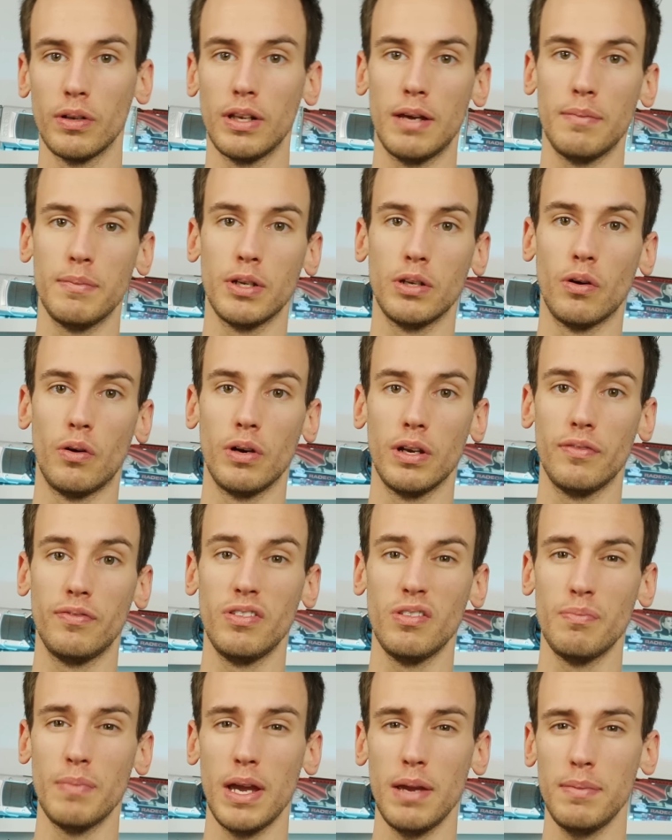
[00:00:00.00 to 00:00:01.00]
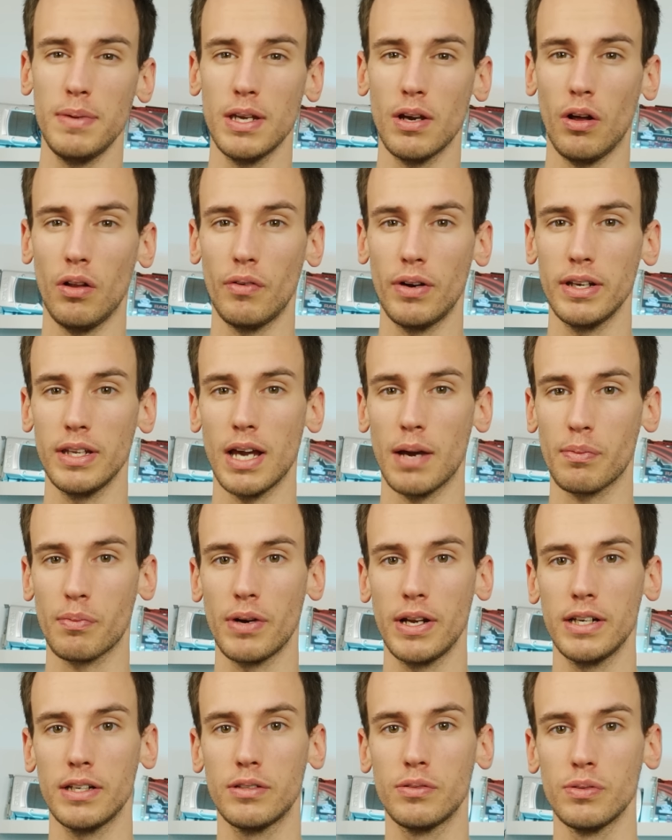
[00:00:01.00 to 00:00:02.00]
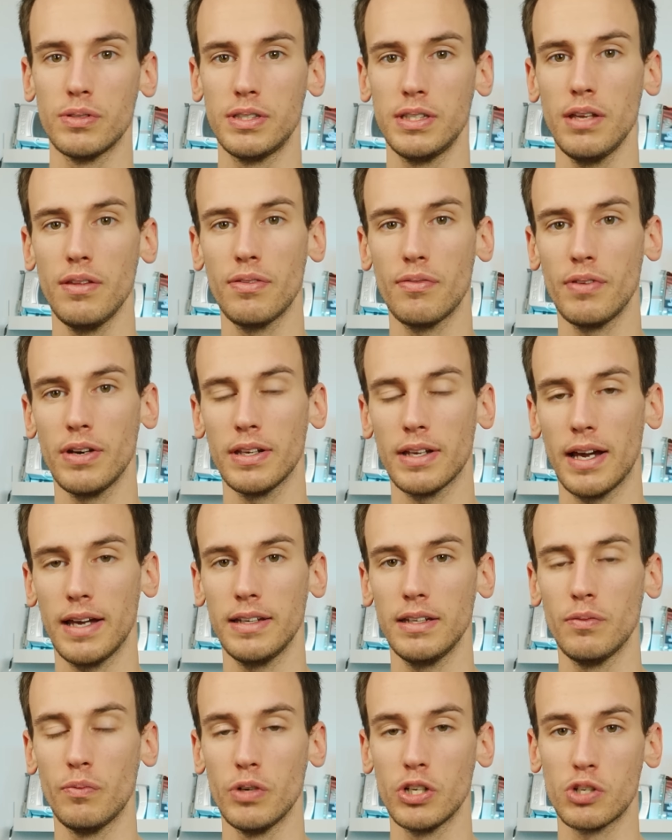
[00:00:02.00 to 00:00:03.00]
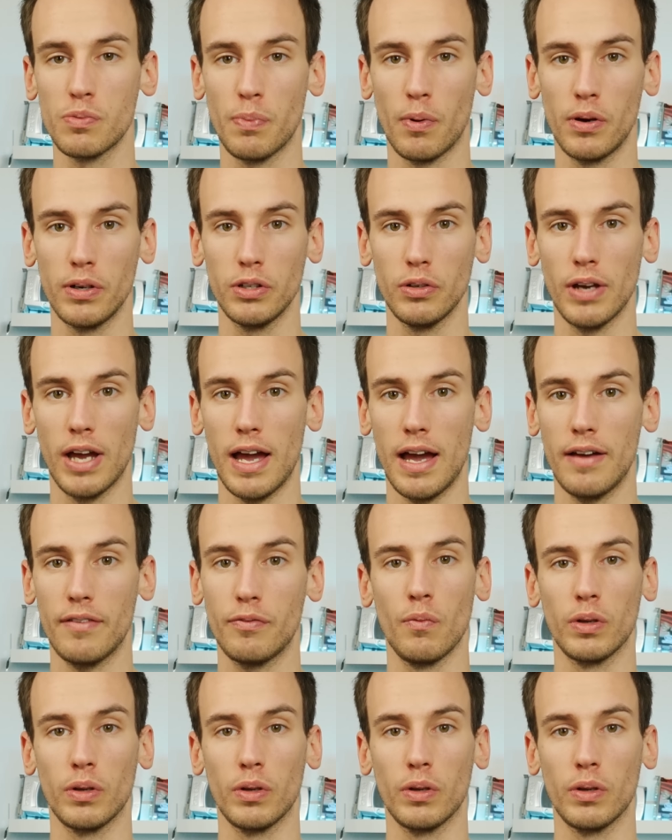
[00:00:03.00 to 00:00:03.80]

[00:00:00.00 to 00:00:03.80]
Let me know if you maybe already upgraded to Z390, which board you have,